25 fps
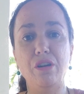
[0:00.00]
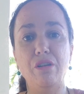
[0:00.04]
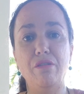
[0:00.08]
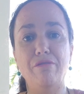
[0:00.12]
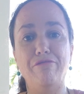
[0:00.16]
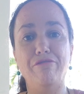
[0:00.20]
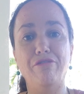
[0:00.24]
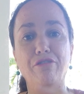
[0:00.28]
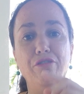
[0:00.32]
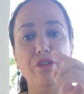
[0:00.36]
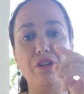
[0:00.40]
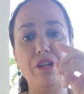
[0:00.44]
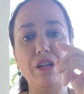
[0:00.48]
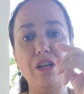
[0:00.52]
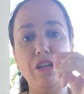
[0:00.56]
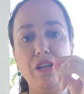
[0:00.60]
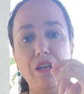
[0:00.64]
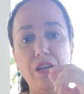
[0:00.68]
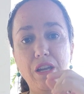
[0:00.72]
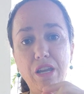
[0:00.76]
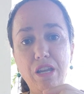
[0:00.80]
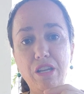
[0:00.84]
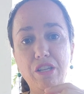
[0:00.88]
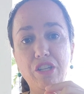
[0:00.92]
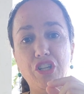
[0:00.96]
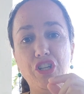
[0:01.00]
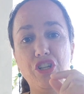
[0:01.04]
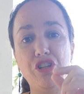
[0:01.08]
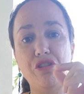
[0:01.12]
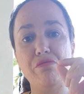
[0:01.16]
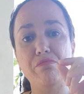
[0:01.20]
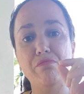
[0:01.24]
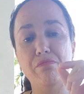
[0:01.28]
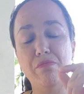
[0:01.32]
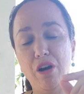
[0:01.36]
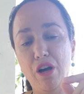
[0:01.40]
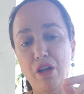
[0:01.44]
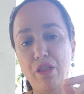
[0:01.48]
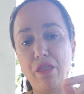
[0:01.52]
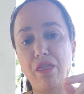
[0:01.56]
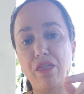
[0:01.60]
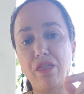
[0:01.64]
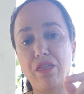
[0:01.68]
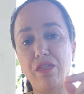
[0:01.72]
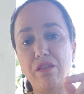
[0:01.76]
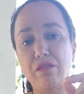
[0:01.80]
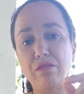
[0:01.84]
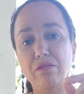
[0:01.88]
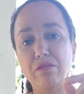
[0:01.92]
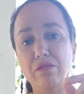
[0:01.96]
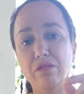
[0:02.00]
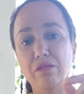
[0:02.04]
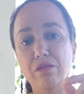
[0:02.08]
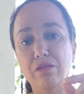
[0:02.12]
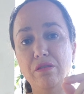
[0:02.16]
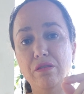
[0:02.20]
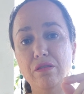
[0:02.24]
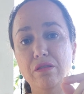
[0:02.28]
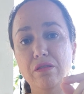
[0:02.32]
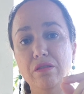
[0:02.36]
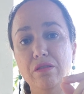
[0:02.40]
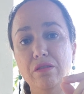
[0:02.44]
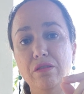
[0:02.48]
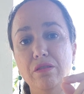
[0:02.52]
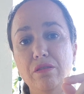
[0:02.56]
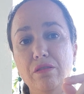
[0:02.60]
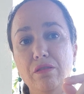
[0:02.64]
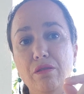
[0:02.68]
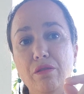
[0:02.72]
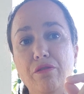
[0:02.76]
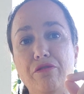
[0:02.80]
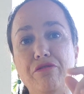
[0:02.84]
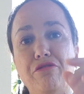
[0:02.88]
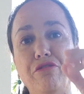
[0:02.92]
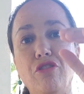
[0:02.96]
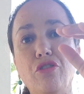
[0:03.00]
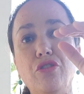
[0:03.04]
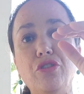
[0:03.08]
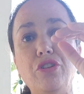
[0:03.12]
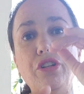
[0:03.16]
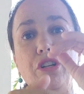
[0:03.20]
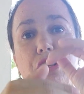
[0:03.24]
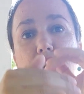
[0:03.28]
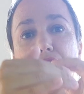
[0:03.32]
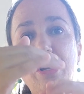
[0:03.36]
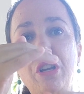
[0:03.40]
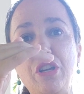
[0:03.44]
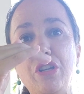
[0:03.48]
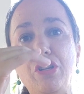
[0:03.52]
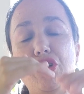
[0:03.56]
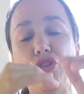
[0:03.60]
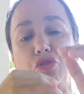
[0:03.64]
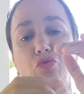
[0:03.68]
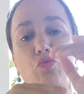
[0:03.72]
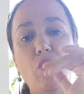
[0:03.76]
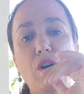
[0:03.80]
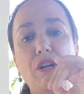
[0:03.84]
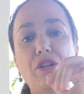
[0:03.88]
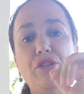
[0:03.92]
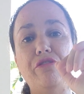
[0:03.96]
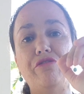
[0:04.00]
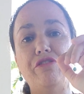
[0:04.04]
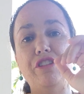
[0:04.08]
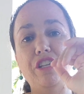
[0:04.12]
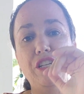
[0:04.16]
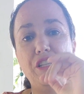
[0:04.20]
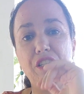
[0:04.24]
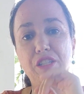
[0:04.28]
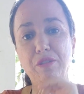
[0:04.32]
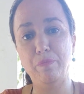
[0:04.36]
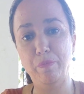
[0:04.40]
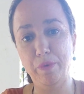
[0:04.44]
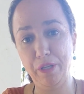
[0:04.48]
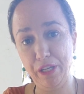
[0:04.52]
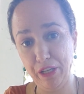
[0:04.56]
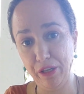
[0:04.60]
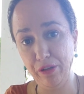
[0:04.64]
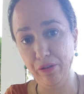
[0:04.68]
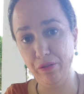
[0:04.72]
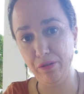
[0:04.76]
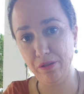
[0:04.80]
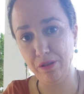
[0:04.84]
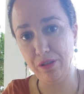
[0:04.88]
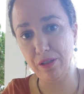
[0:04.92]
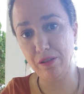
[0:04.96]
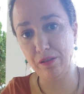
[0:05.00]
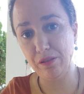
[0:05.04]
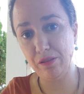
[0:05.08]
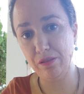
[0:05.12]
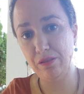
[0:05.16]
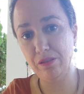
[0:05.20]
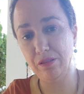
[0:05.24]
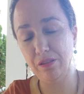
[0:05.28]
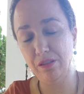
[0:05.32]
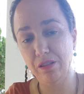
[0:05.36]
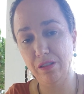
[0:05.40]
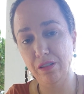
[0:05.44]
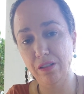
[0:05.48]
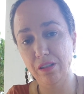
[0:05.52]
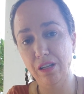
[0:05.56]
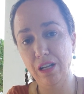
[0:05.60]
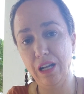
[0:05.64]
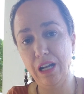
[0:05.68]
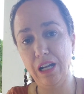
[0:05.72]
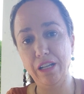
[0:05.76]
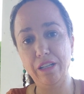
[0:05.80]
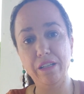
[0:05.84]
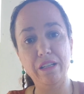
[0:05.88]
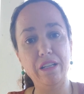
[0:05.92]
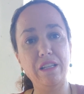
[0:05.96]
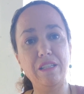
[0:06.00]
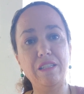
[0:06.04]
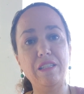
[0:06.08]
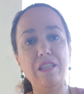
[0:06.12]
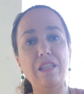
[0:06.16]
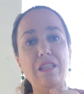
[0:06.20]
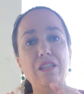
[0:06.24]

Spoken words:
for each month, for each one of these bills, and let's say